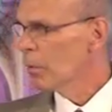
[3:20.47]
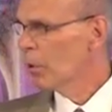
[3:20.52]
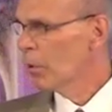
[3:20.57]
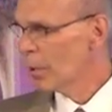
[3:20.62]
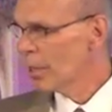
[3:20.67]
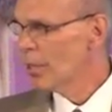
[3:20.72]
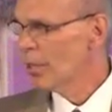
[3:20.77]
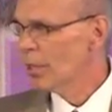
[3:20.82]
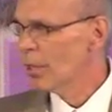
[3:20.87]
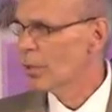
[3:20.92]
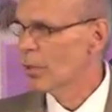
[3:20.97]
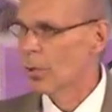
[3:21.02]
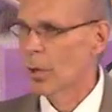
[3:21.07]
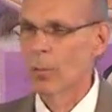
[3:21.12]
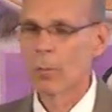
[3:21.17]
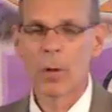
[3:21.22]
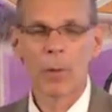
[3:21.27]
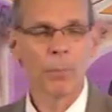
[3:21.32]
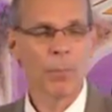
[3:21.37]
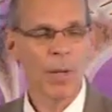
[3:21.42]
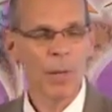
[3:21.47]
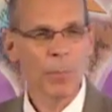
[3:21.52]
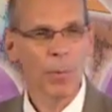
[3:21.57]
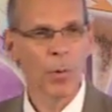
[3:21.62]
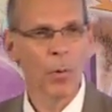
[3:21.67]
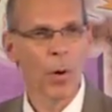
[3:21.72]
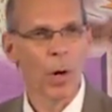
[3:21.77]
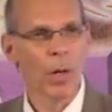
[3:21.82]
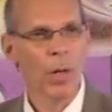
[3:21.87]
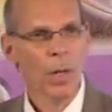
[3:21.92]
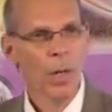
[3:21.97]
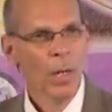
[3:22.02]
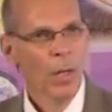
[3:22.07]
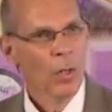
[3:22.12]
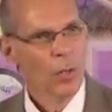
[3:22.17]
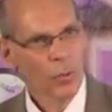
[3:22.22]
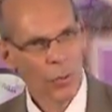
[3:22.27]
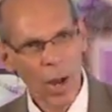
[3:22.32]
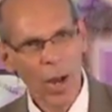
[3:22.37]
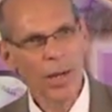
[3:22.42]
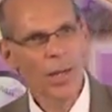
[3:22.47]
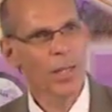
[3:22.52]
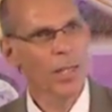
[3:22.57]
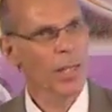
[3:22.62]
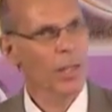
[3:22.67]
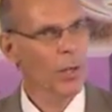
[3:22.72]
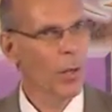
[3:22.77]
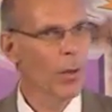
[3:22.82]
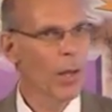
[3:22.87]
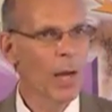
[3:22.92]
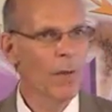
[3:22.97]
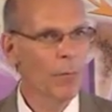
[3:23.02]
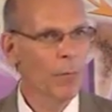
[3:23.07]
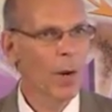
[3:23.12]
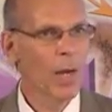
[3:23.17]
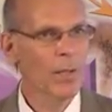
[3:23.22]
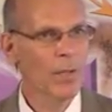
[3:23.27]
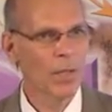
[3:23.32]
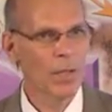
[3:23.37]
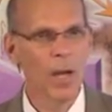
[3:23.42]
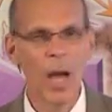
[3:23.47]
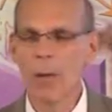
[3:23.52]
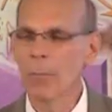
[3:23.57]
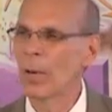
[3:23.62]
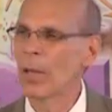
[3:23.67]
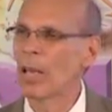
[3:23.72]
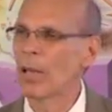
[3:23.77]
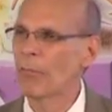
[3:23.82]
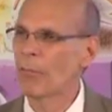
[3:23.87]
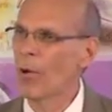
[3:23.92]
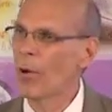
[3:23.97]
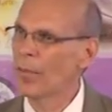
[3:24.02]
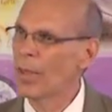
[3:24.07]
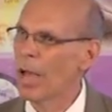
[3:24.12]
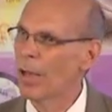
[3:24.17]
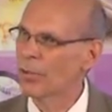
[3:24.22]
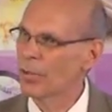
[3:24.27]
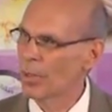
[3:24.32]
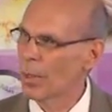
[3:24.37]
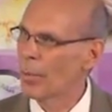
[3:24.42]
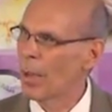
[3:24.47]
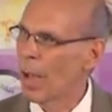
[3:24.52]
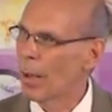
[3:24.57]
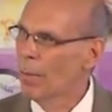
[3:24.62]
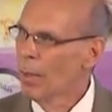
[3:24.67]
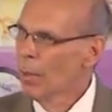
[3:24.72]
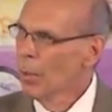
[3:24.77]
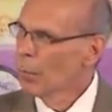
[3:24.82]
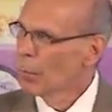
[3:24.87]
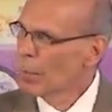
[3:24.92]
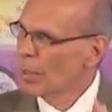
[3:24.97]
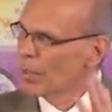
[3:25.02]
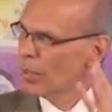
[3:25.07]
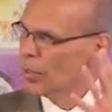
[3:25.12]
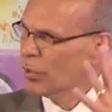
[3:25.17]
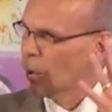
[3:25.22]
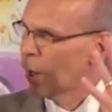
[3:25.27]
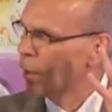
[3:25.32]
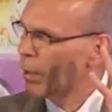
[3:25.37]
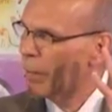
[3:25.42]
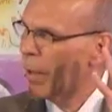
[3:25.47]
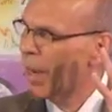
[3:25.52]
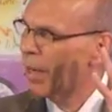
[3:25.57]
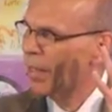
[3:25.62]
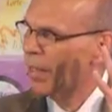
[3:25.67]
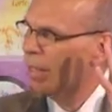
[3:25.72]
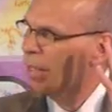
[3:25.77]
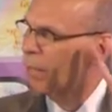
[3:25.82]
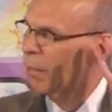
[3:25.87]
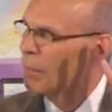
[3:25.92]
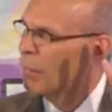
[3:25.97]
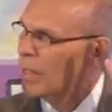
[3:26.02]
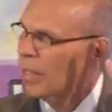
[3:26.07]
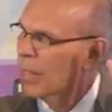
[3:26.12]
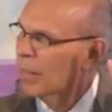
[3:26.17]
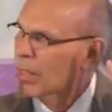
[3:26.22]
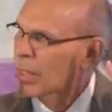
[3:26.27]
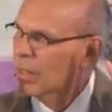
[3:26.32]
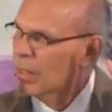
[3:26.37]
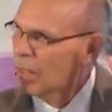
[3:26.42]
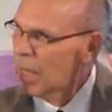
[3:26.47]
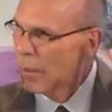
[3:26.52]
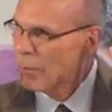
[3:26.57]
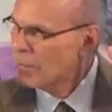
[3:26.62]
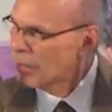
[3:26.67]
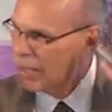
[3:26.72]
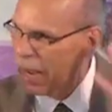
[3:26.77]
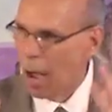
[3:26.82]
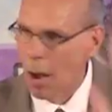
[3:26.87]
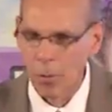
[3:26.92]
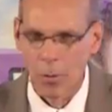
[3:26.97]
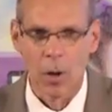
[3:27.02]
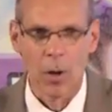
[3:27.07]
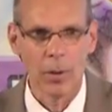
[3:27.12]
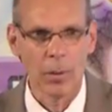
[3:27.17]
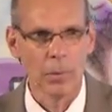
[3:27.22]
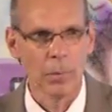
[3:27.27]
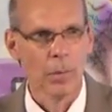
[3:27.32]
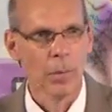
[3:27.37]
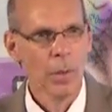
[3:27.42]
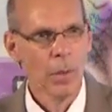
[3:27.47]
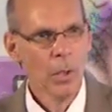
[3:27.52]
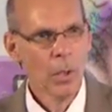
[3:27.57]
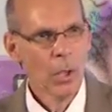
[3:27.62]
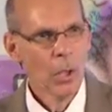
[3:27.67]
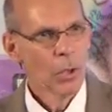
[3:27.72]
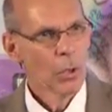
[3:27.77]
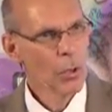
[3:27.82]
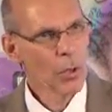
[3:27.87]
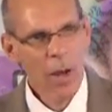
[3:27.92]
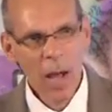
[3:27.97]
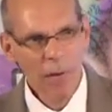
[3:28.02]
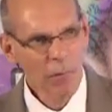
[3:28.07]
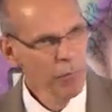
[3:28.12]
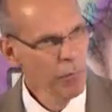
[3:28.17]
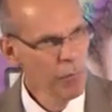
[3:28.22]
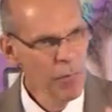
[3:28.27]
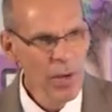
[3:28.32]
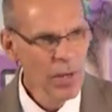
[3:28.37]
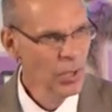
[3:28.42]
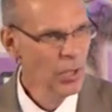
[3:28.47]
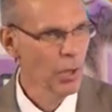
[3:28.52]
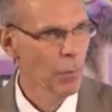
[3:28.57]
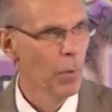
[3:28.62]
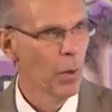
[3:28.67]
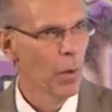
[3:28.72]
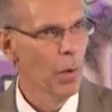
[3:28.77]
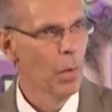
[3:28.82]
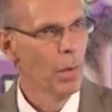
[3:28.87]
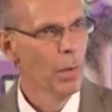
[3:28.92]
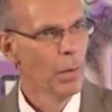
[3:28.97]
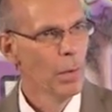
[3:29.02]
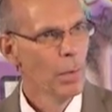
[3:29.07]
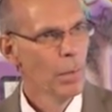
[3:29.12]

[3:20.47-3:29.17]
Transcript: Christians, or when people who are trying to get their life right to God, when they fall down, somehow we just automatically begin to come down on them? You're not fixable.